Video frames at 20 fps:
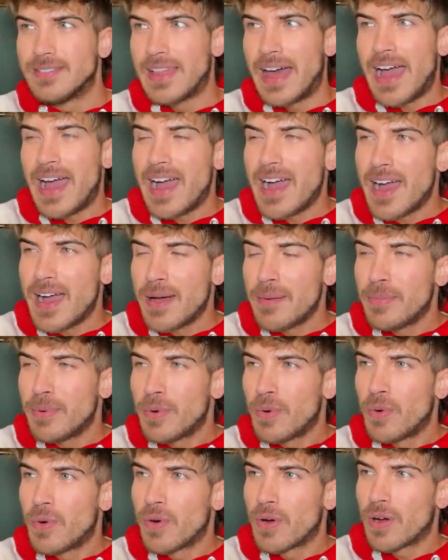
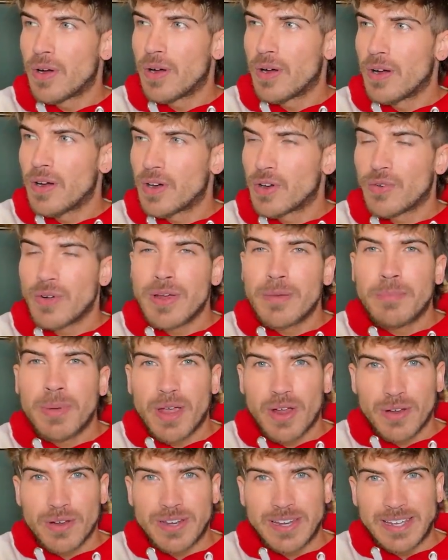Lab, or Great
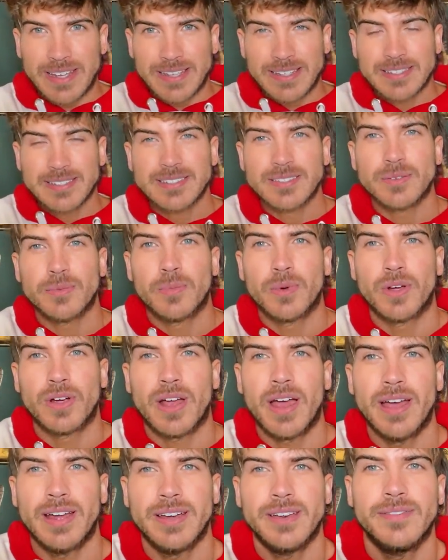Pyrenees were
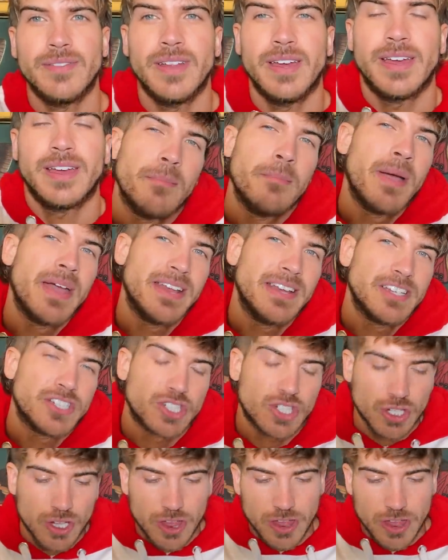kind of like my initial